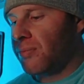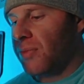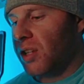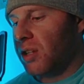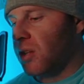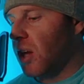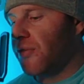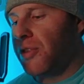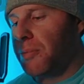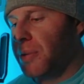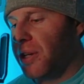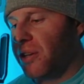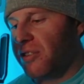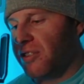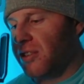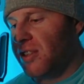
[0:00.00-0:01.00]
Love the
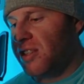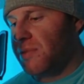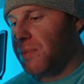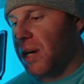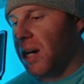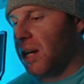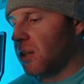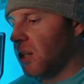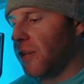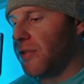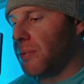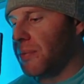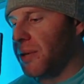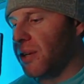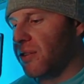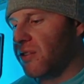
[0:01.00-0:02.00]
Bills in this spot. Love the
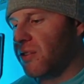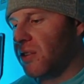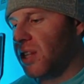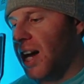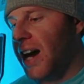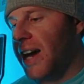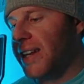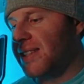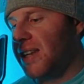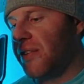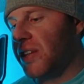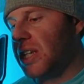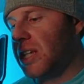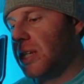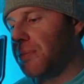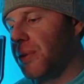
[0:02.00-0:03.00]
Bills. Lions have a
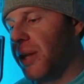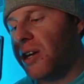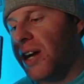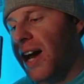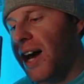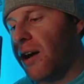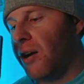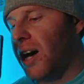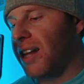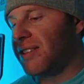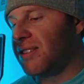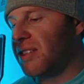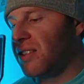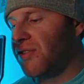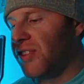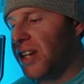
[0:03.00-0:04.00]
key player out on
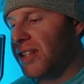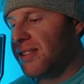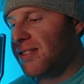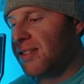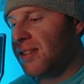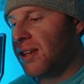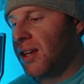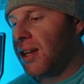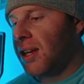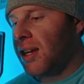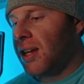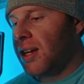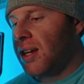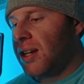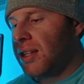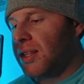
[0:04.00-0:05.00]
defense.
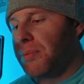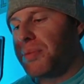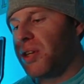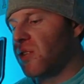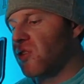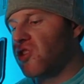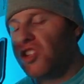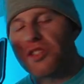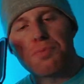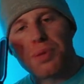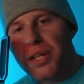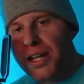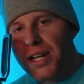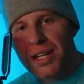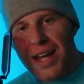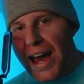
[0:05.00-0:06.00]
The Bills just
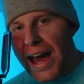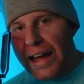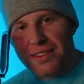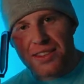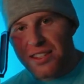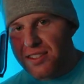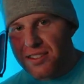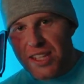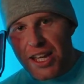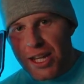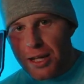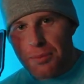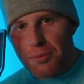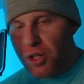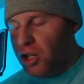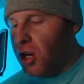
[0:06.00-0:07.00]
played at this
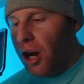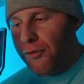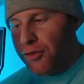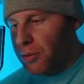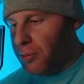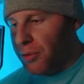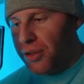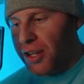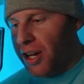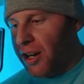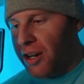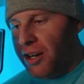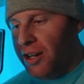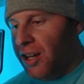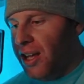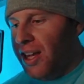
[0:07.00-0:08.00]
stadium. They're comfortable
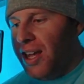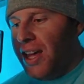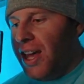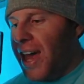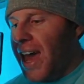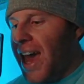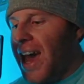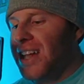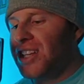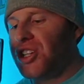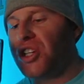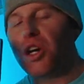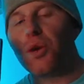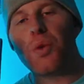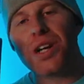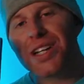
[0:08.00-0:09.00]
there. And you
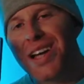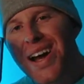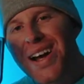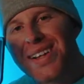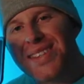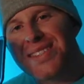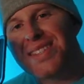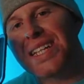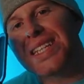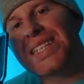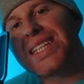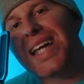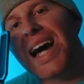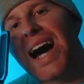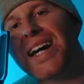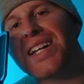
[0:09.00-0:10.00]
know what, guys? The
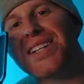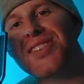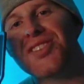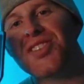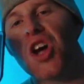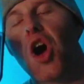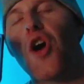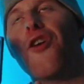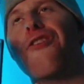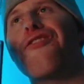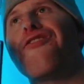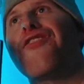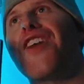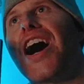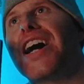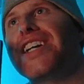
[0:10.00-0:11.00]
Lions are
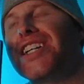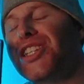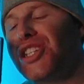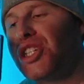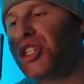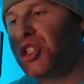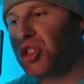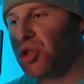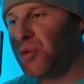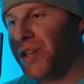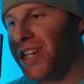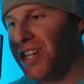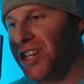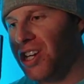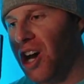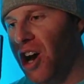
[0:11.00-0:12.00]
finally doing
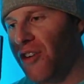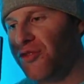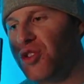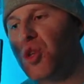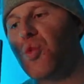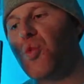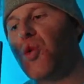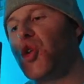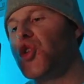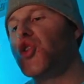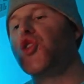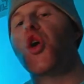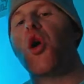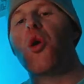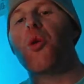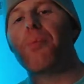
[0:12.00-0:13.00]
enough to where
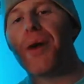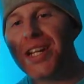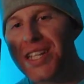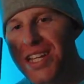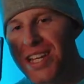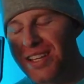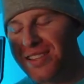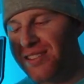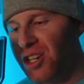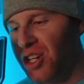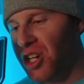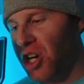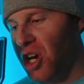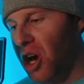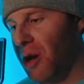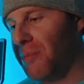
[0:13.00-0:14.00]
nobody is going to
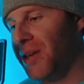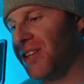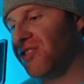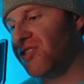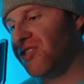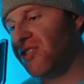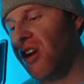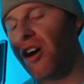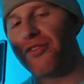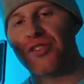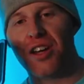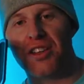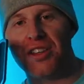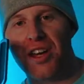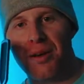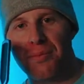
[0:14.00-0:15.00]
come in soft
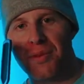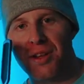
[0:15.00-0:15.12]
on them.